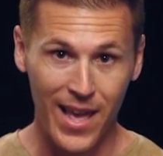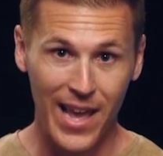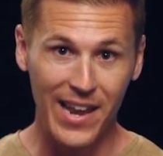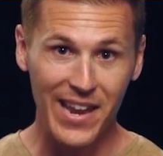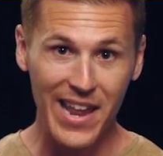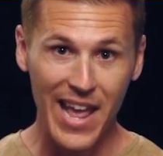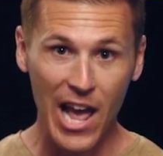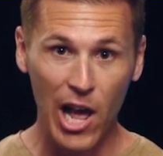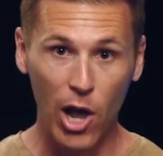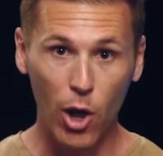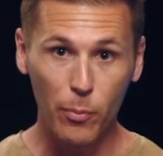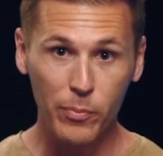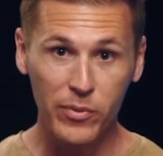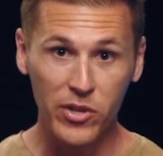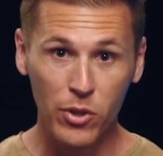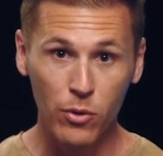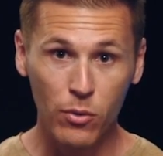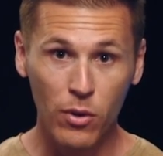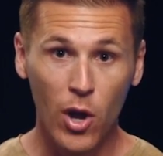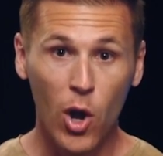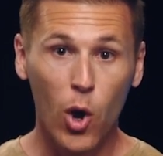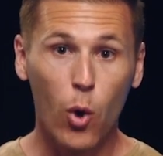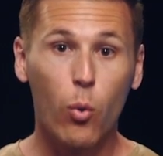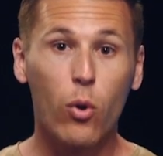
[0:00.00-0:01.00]
And to help
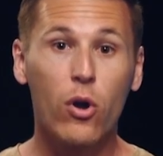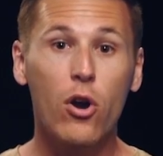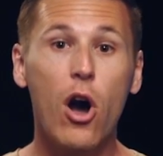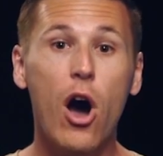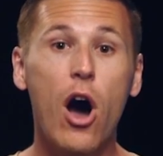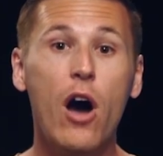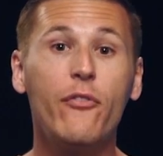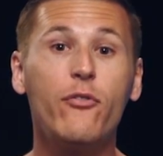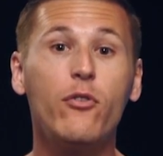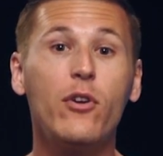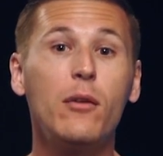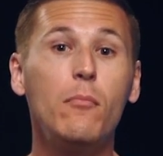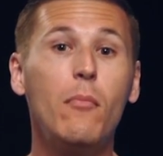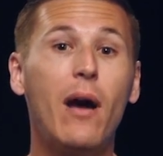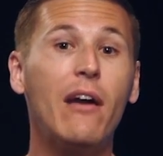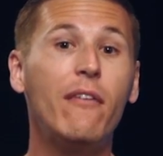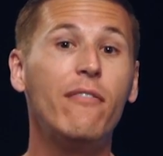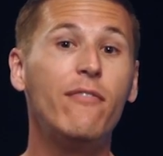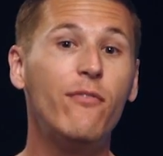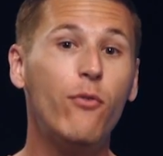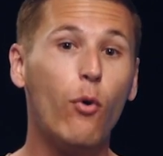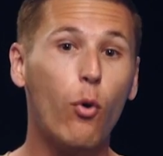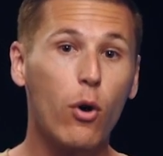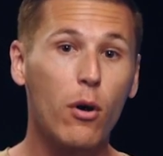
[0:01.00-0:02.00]
you, we're offering my
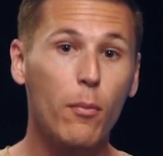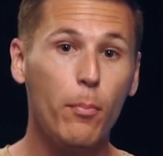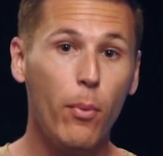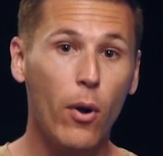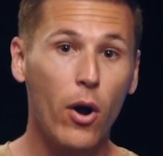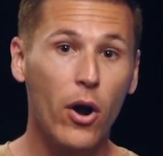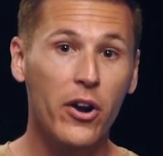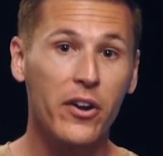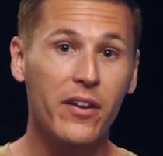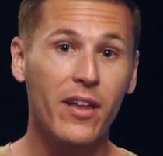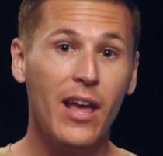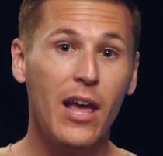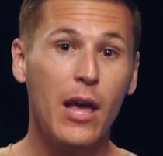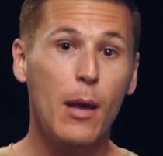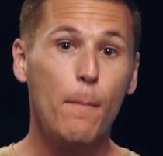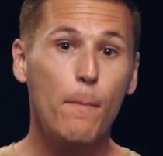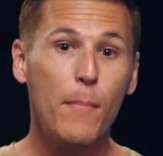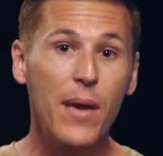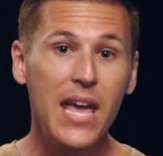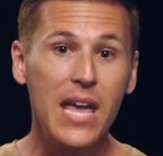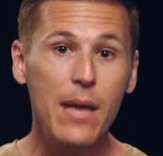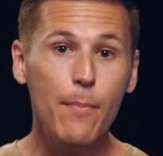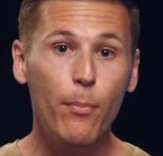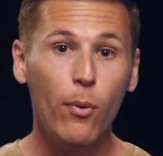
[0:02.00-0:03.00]
4-part
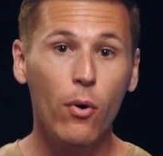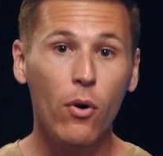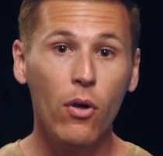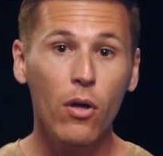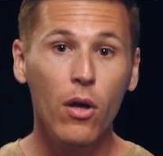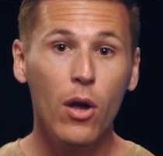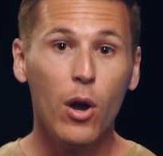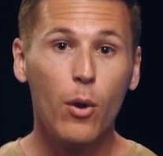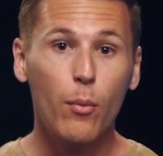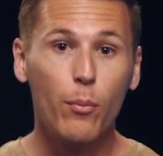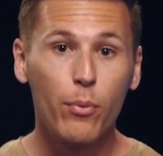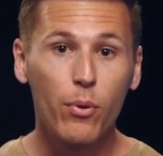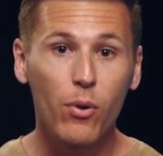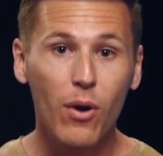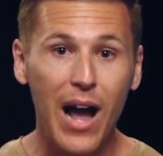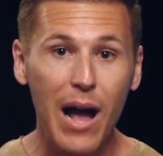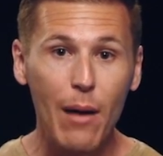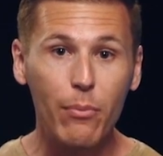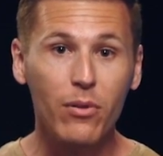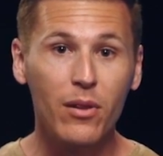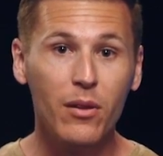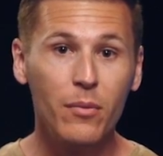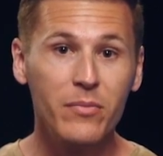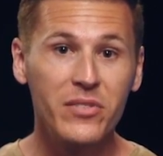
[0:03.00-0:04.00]
People
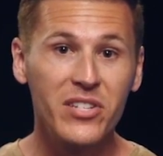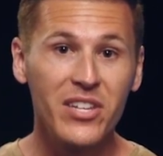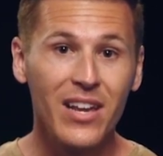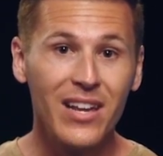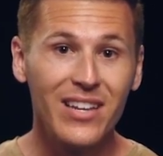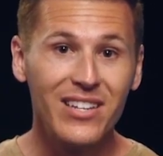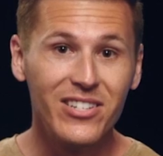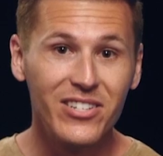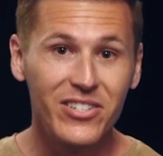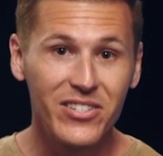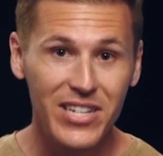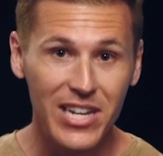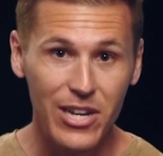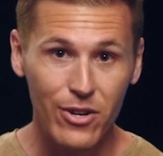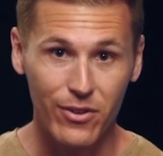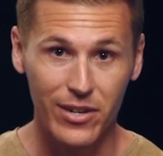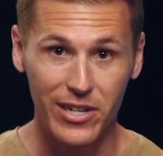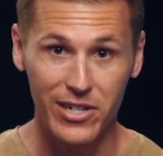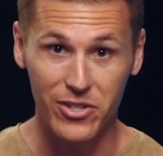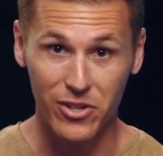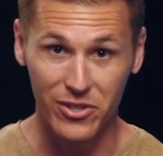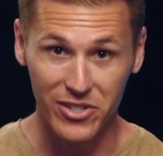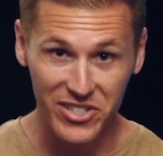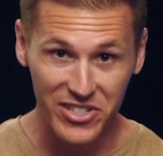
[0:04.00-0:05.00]
Problems
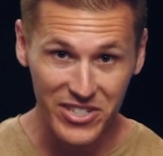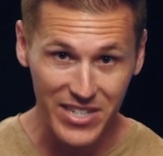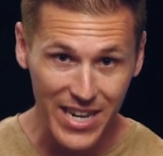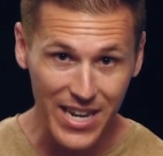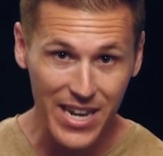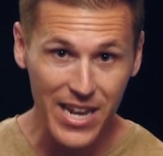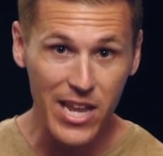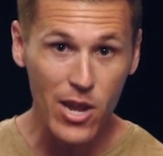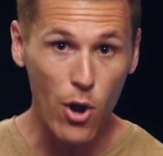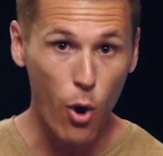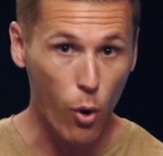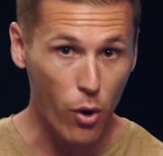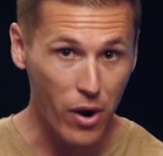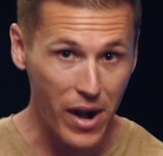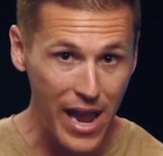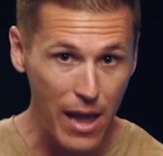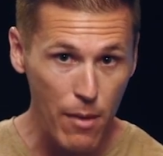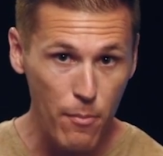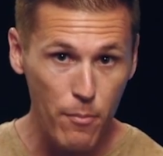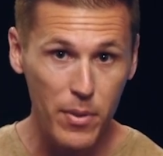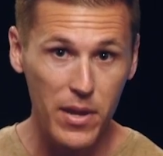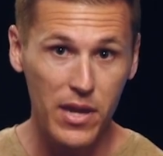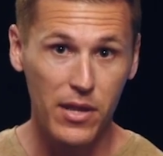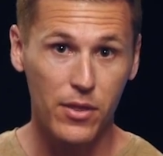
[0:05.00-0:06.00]
series on CD or
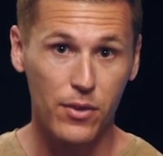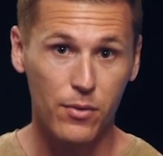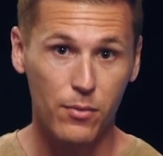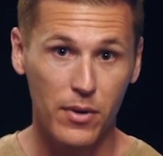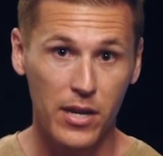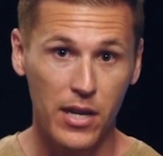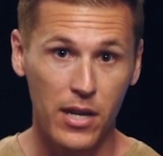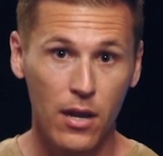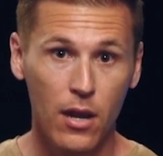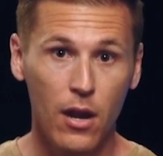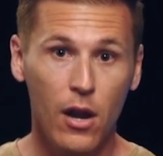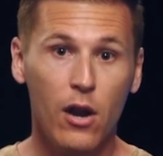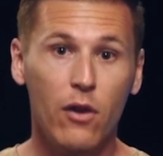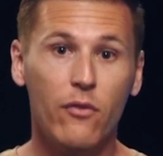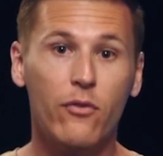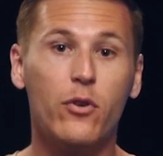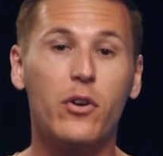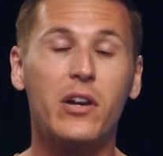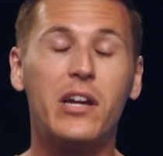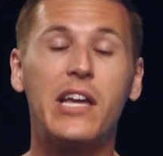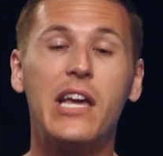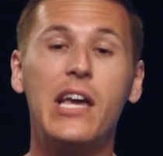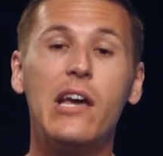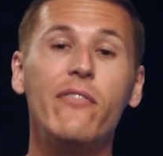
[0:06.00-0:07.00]
MP3
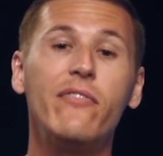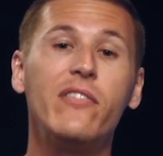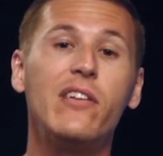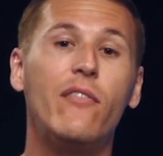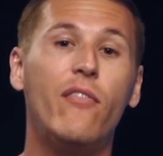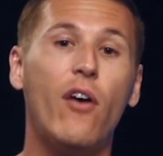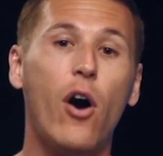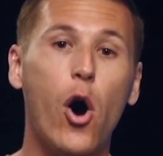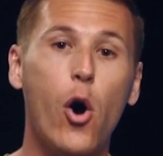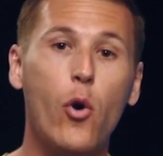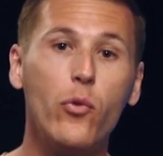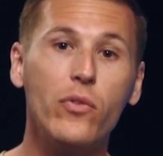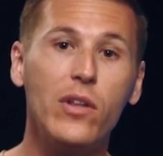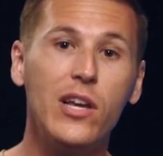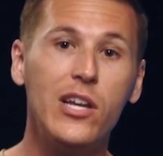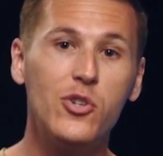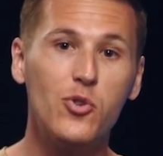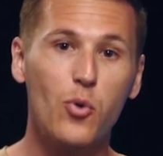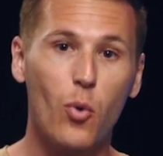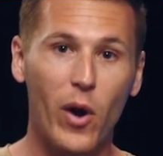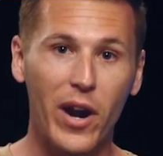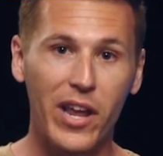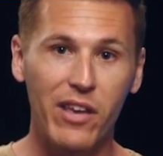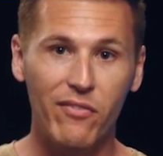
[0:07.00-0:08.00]
for a gift of only
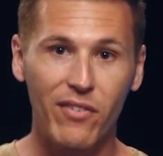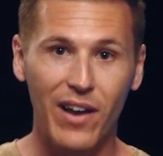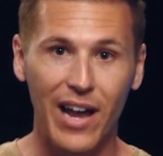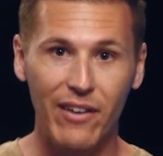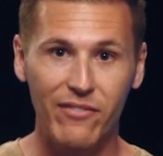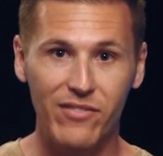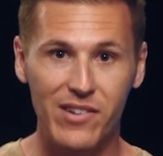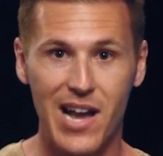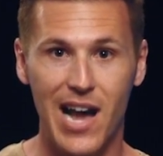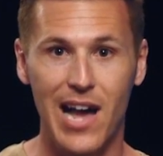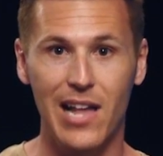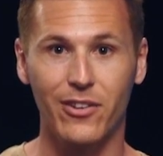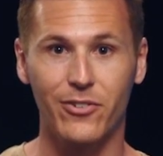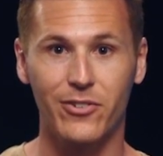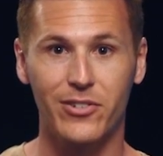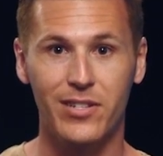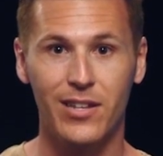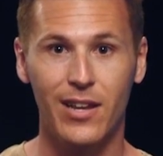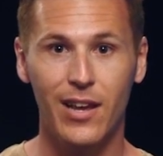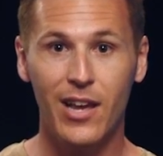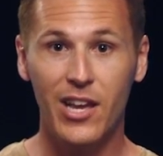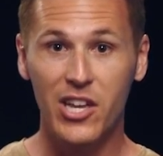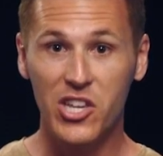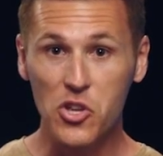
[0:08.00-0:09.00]

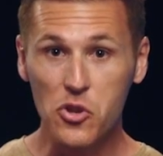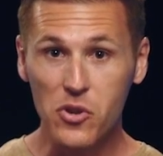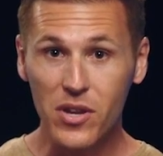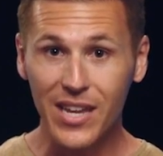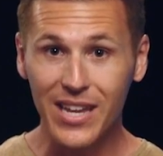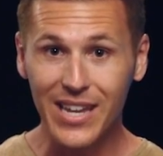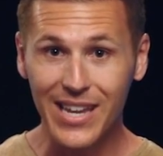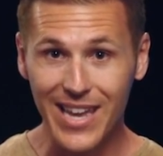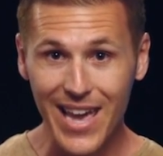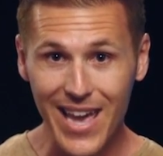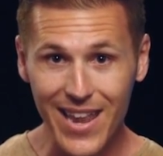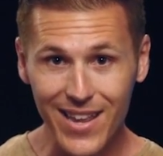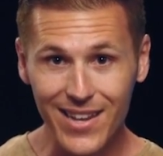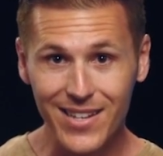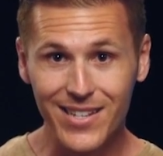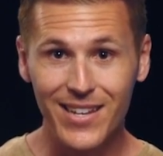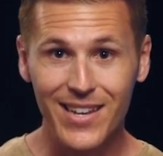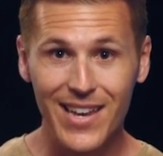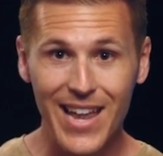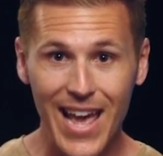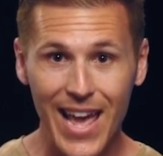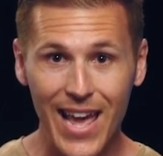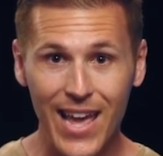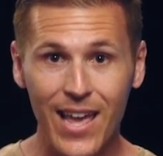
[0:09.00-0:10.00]
$25. You can get it
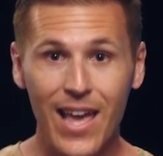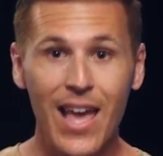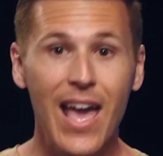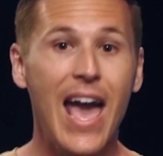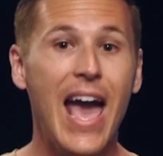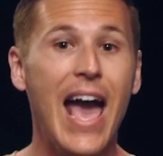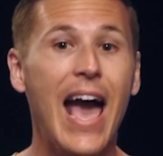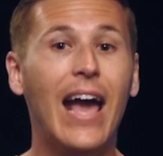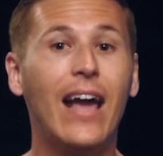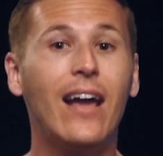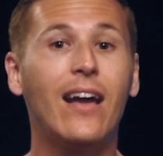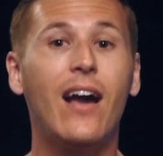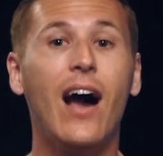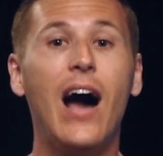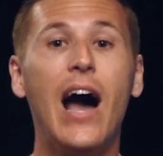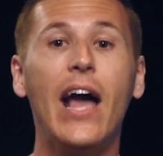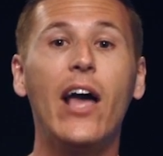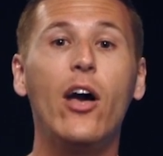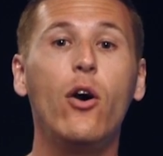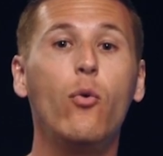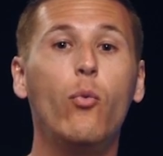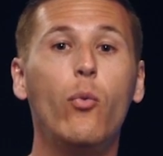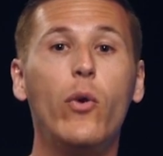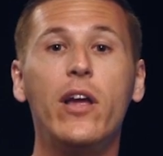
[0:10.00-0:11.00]
today at
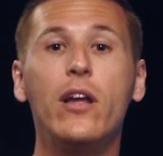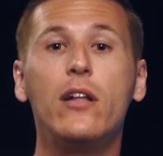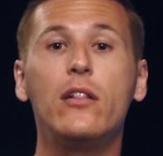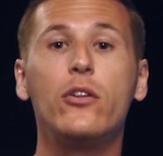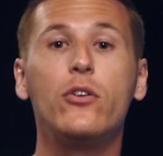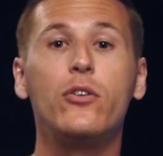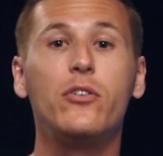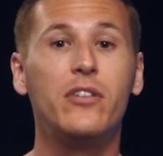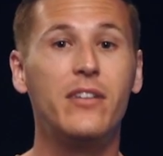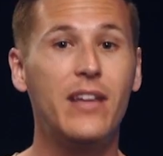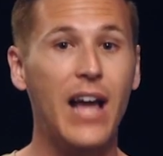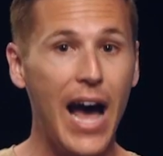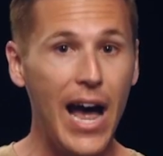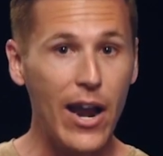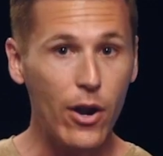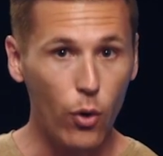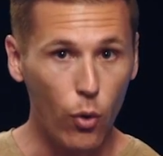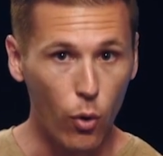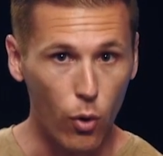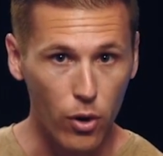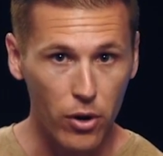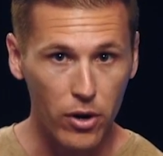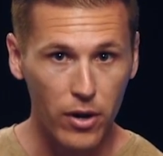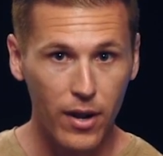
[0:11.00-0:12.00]

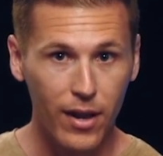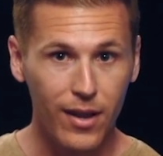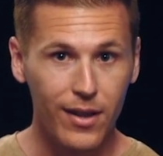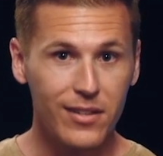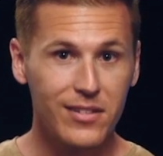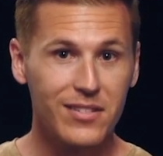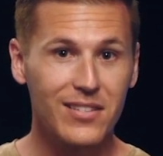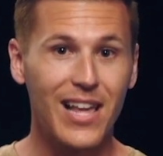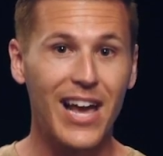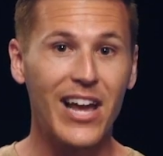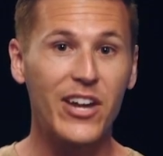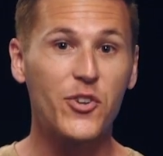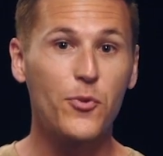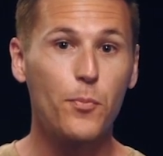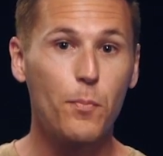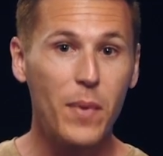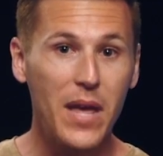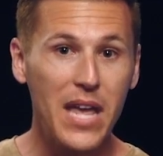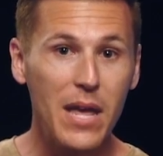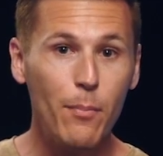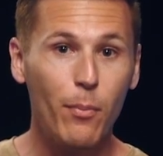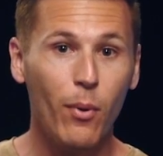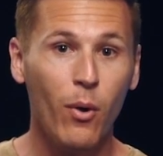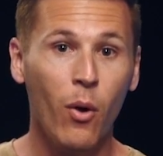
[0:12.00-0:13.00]

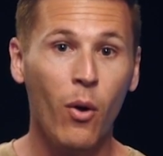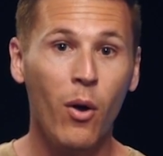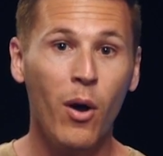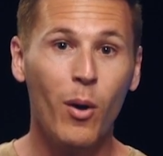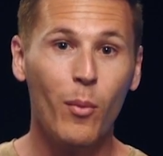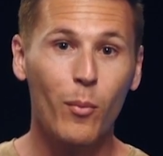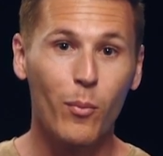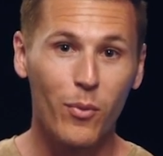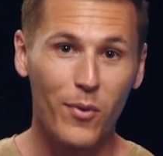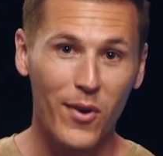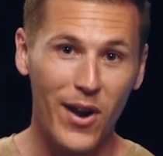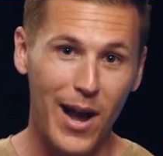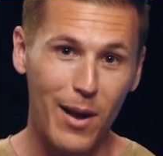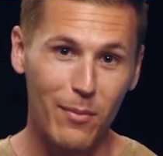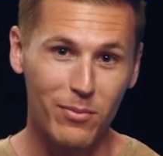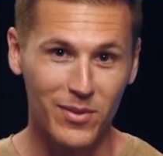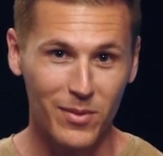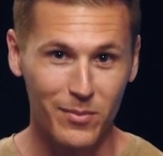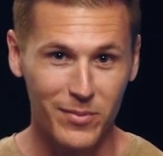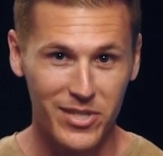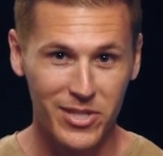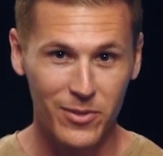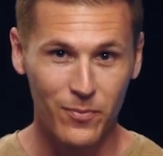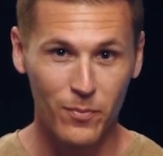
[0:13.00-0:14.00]

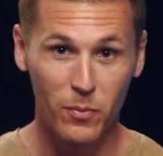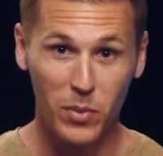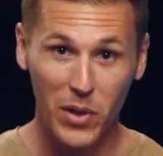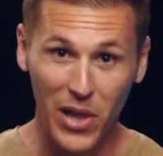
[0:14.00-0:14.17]
kylewinkler.org/peopleproblems.